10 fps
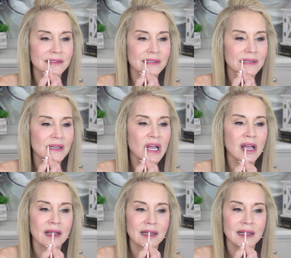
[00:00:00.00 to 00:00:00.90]

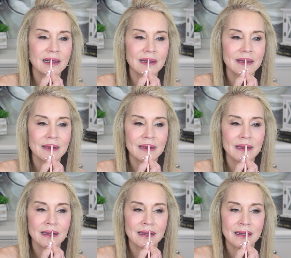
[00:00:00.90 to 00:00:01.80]

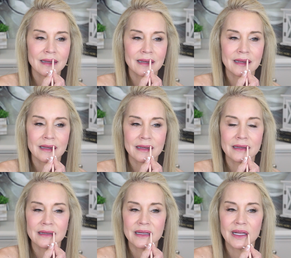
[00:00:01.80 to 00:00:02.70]

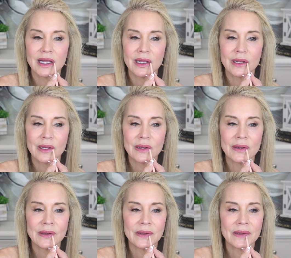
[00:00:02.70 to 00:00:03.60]

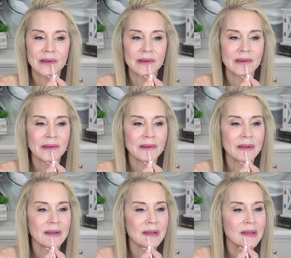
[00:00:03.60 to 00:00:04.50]

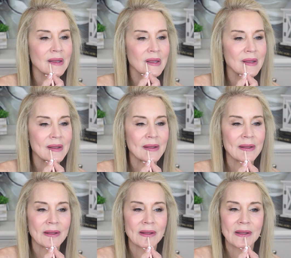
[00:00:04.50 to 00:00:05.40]

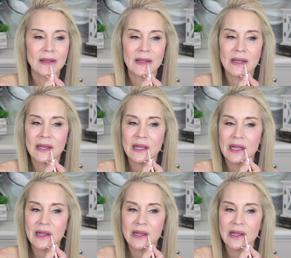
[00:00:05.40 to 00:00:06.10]
No one is speaking in this clip.